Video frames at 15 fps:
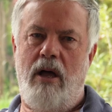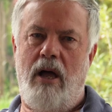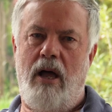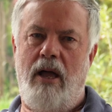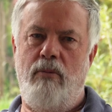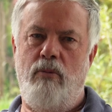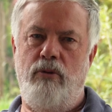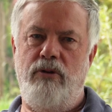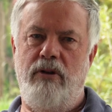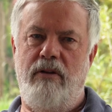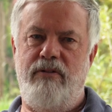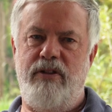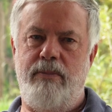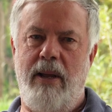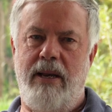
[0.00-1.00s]
I wouldn't
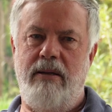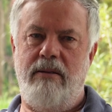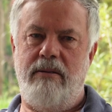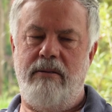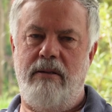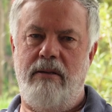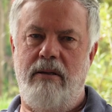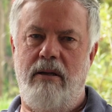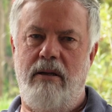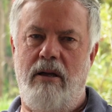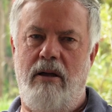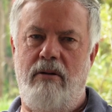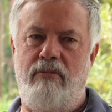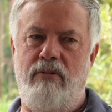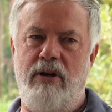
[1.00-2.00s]
have spent
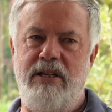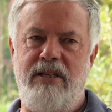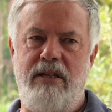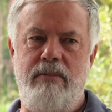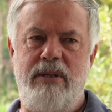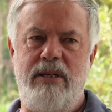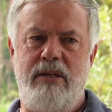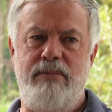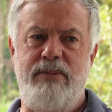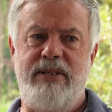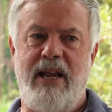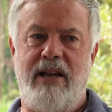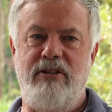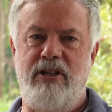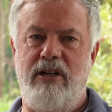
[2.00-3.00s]
a reasonably
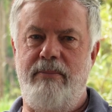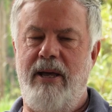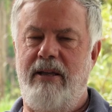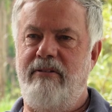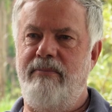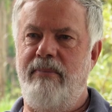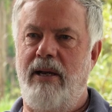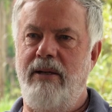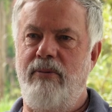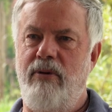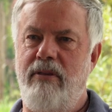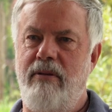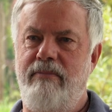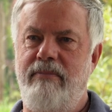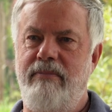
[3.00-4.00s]
substantial amount of money
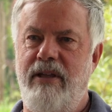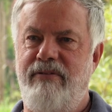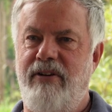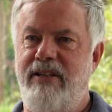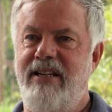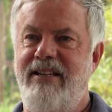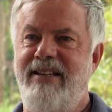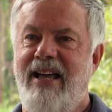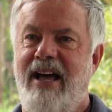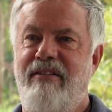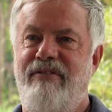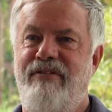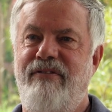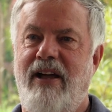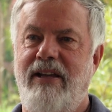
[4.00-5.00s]
with them if I didn't
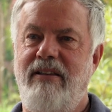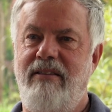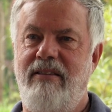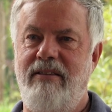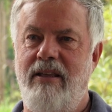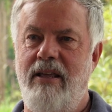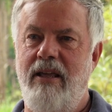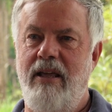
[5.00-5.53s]
have faith